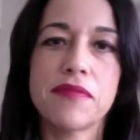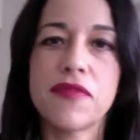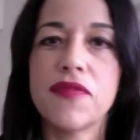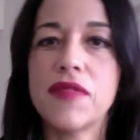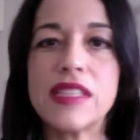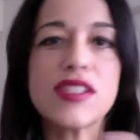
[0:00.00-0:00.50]

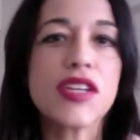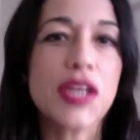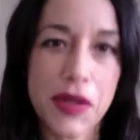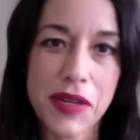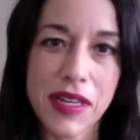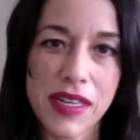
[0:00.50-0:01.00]

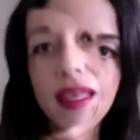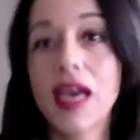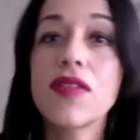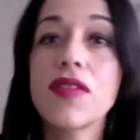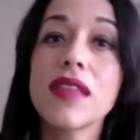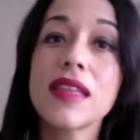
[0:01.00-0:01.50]
insecurities. They
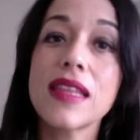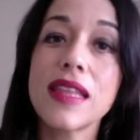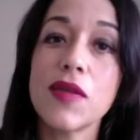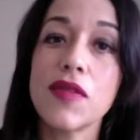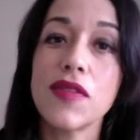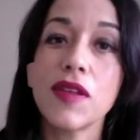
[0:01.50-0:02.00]
often think that they
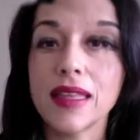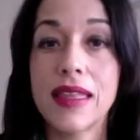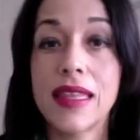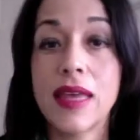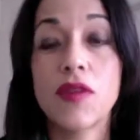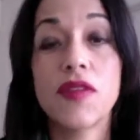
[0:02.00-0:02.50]
would feel better.
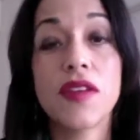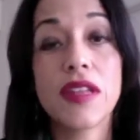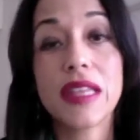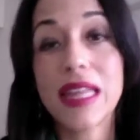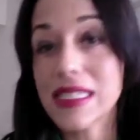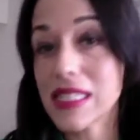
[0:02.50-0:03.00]
They would feel
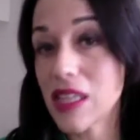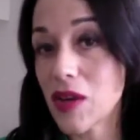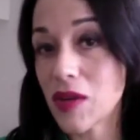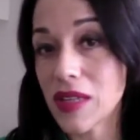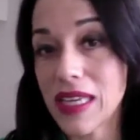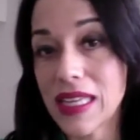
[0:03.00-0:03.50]
less
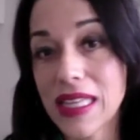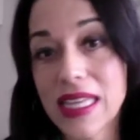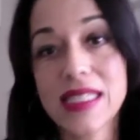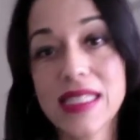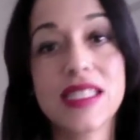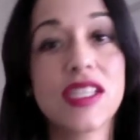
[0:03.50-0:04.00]
lonely,
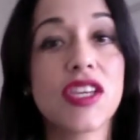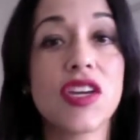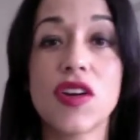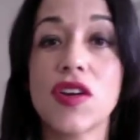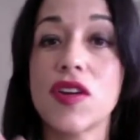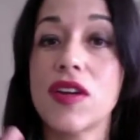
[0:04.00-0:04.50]
less
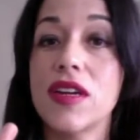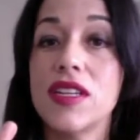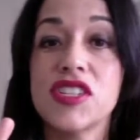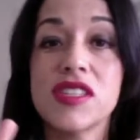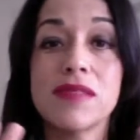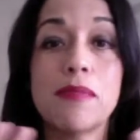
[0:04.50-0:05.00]
insecure,
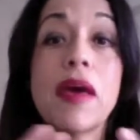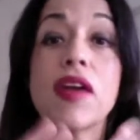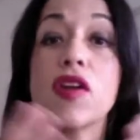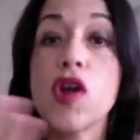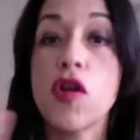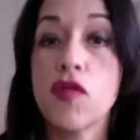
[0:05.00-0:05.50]
just
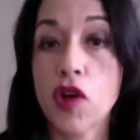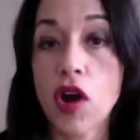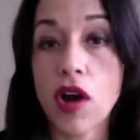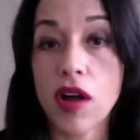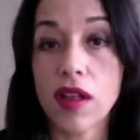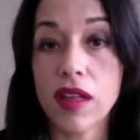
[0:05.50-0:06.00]
better
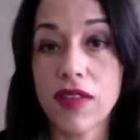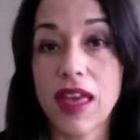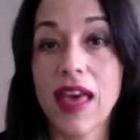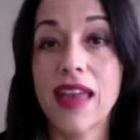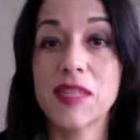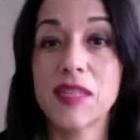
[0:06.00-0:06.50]
overall if they
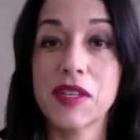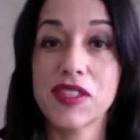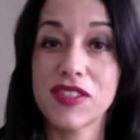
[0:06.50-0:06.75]
had a special